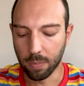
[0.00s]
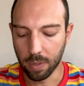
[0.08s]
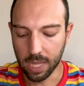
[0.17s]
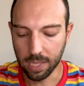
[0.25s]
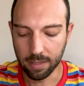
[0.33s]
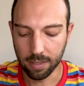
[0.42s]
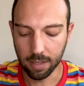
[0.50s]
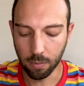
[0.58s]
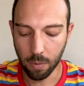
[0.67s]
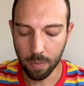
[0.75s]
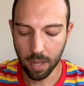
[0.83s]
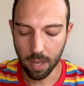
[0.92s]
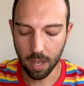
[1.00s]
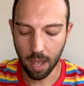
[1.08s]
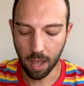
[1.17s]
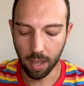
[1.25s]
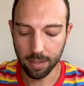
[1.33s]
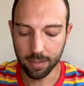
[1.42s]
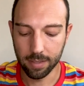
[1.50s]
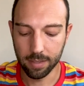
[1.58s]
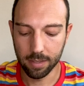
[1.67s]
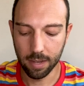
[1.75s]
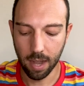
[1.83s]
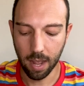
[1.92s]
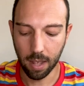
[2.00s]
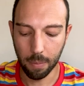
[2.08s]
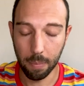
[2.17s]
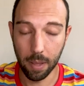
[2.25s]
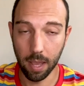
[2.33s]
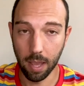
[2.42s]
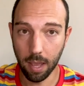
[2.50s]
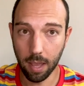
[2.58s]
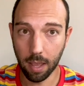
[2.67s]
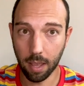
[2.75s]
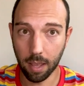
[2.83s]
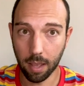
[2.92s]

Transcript: but this will be a sneak peek.